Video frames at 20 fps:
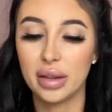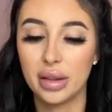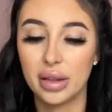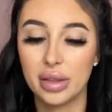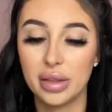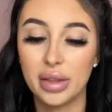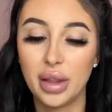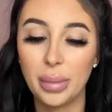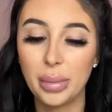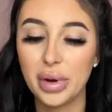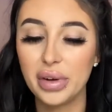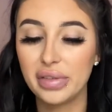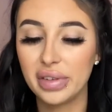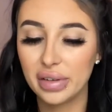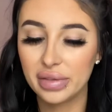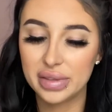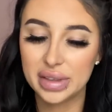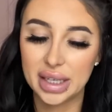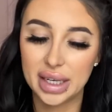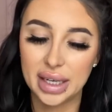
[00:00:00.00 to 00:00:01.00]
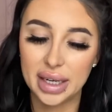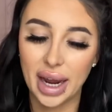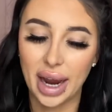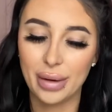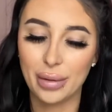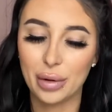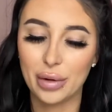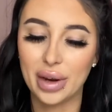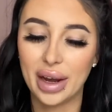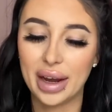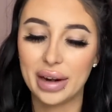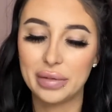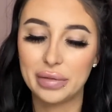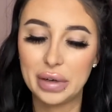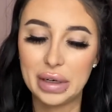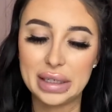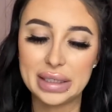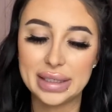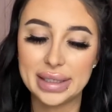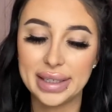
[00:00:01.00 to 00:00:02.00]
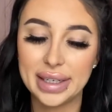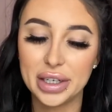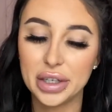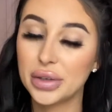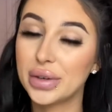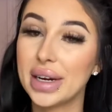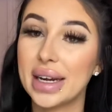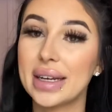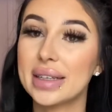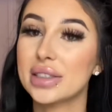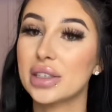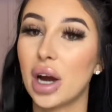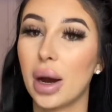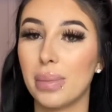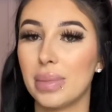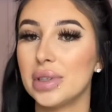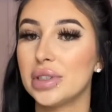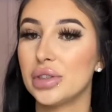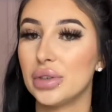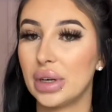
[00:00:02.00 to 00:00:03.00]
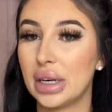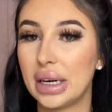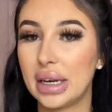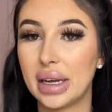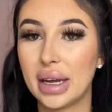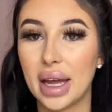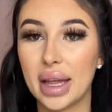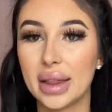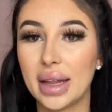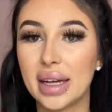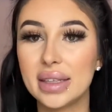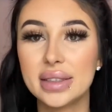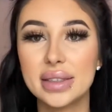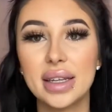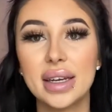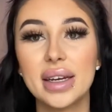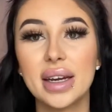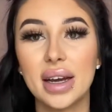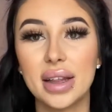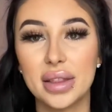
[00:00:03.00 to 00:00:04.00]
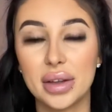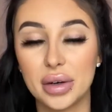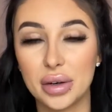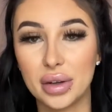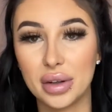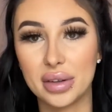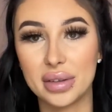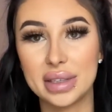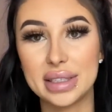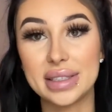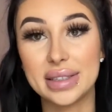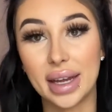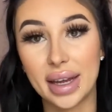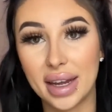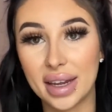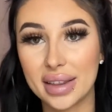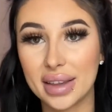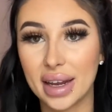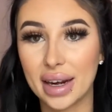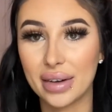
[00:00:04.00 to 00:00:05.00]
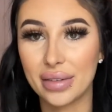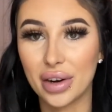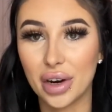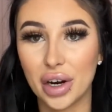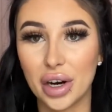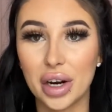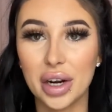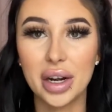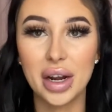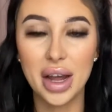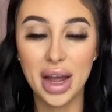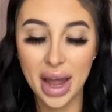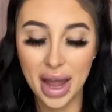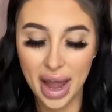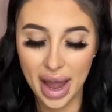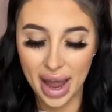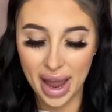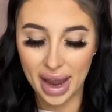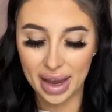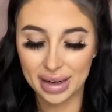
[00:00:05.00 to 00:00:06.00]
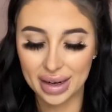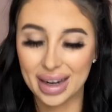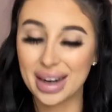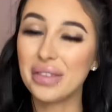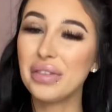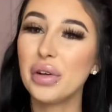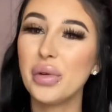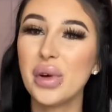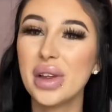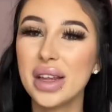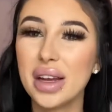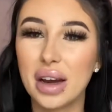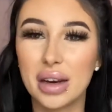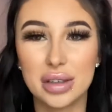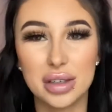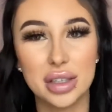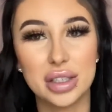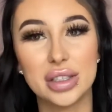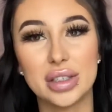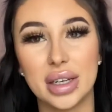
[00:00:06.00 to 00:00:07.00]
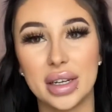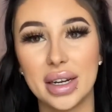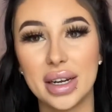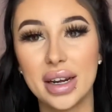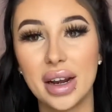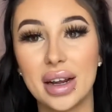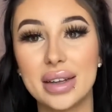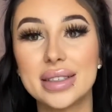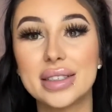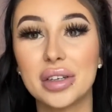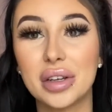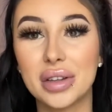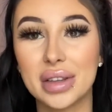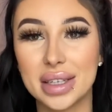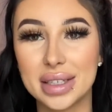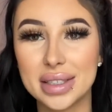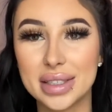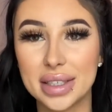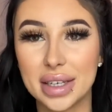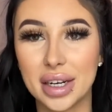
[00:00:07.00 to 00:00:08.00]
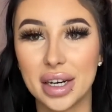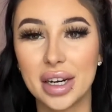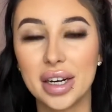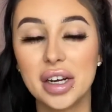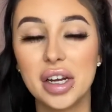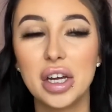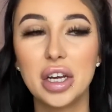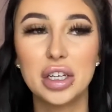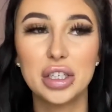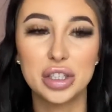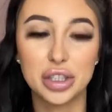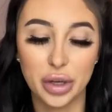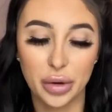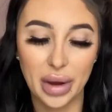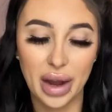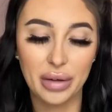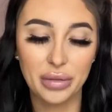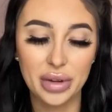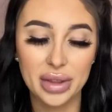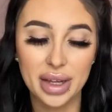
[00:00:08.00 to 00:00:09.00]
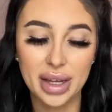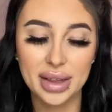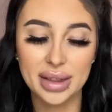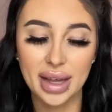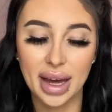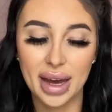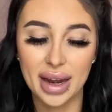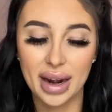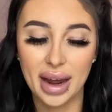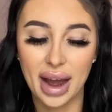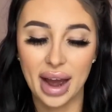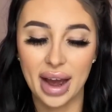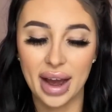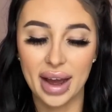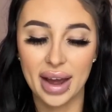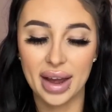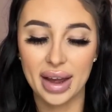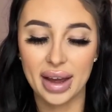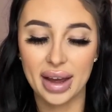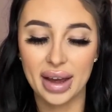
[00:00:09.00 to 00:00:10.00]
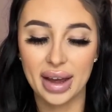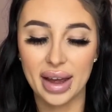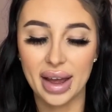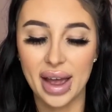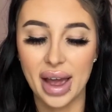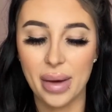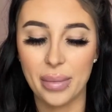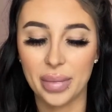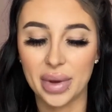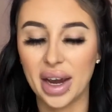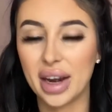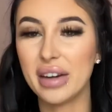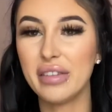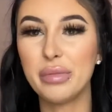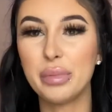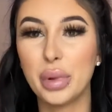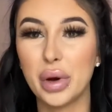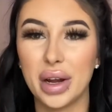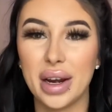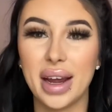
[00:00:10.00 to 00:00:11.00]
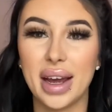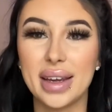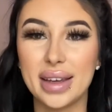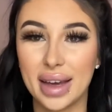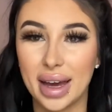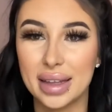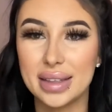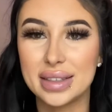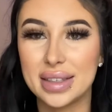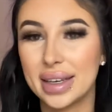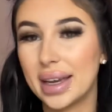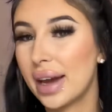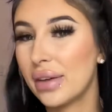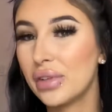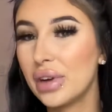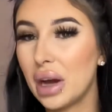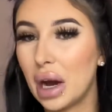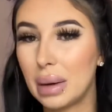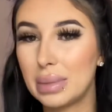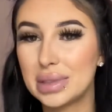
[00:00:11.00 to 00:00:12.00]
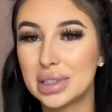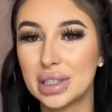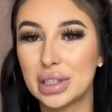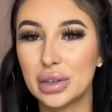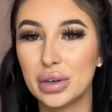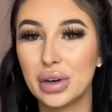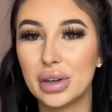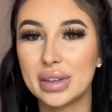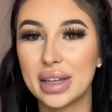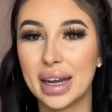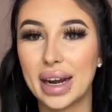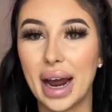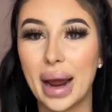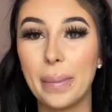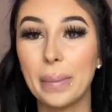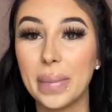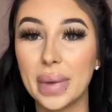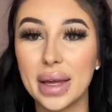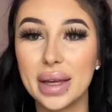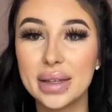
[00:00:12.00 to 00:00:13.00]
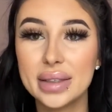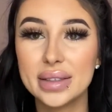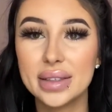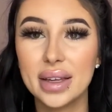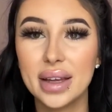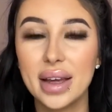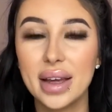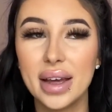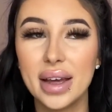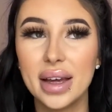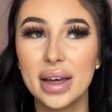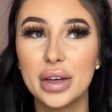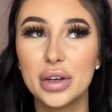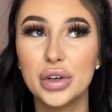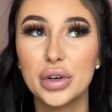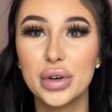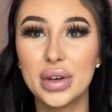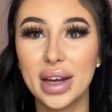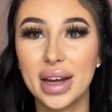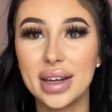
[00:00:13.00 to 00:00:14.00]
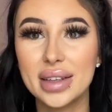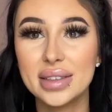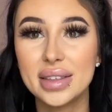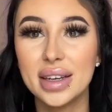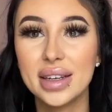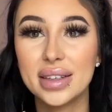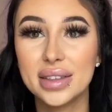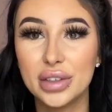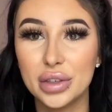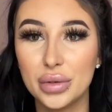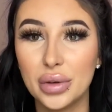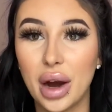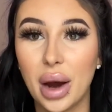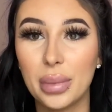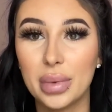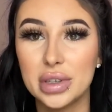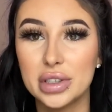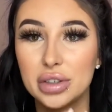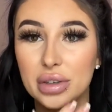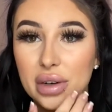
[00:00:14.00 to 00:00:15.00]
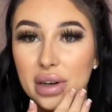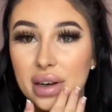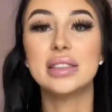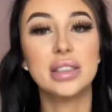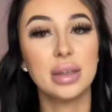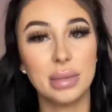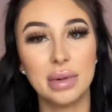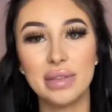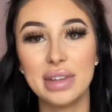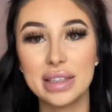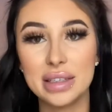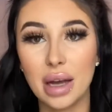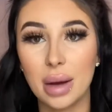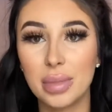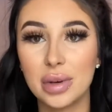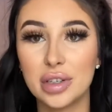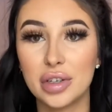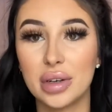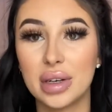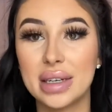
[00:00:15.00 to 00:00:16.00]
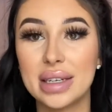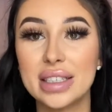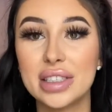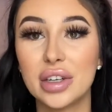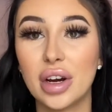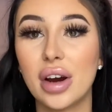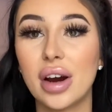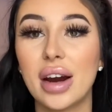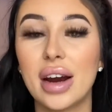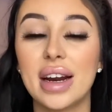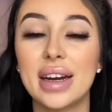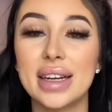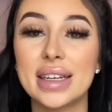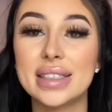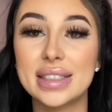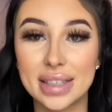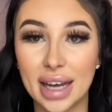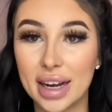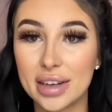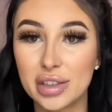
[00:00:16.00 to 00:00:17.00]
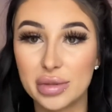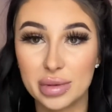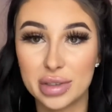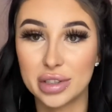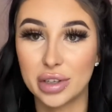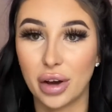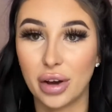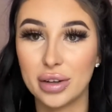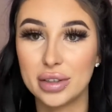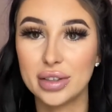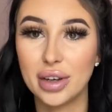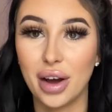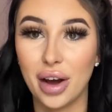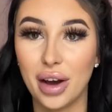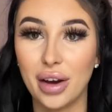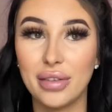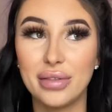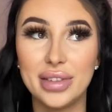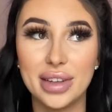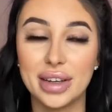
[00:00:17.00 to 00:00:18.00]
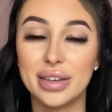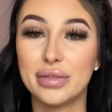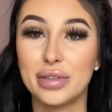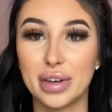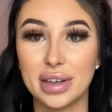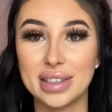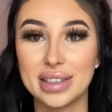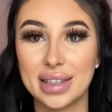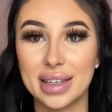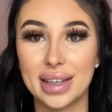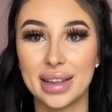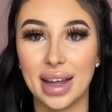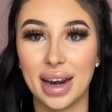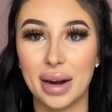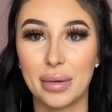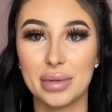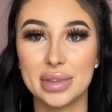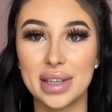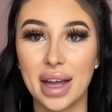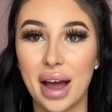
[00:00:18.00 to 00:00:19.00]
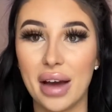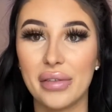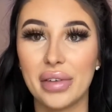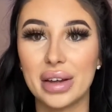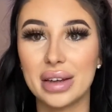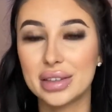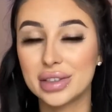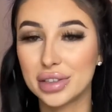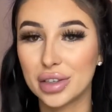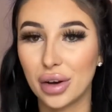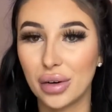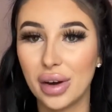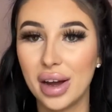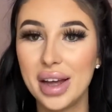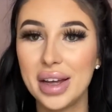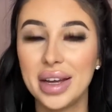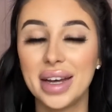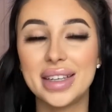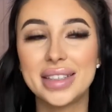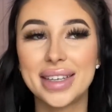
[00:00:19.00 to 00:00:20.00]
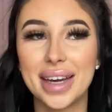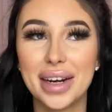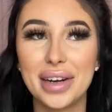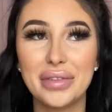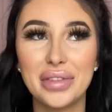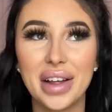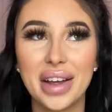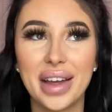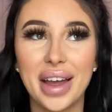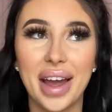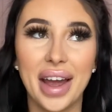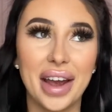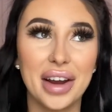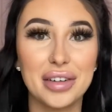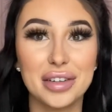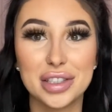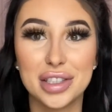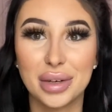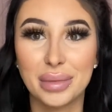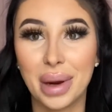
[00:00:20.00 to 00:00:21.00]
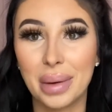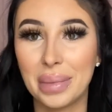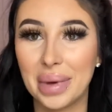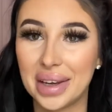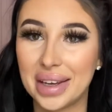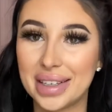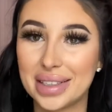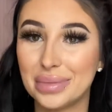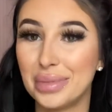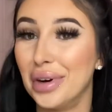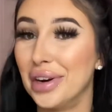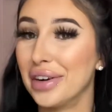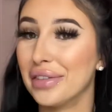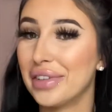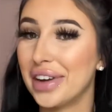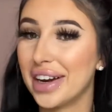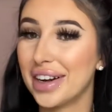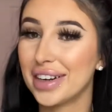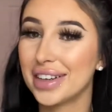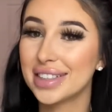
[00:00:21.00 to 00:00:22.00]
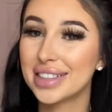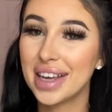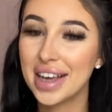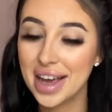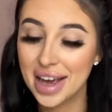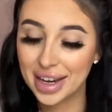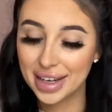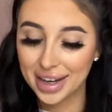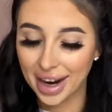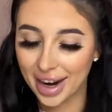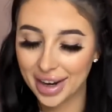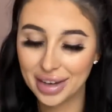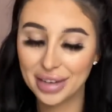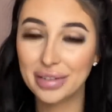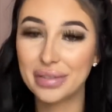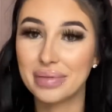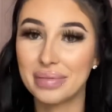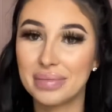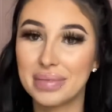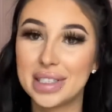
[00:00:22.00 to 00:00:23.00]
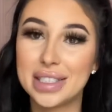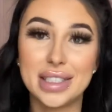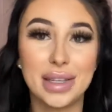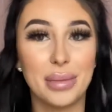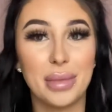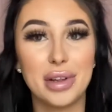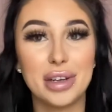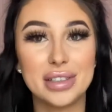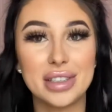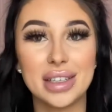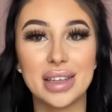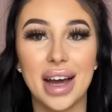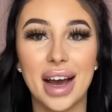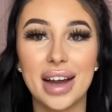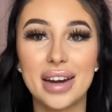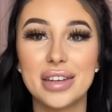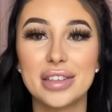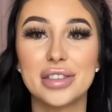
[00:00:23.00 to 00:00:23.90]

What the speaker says: Number 15, I wrote, adversity creates opportunity. And that's a little saying that I've heard, and I never really understood it until this year. So everything that I am kind of put against, every obstacle that I meet, creates a new opportunity. Some of these opportunities are an exact result of the adversity that I was having. So it's kind of haters are my biggest motivators, kind of similar to that.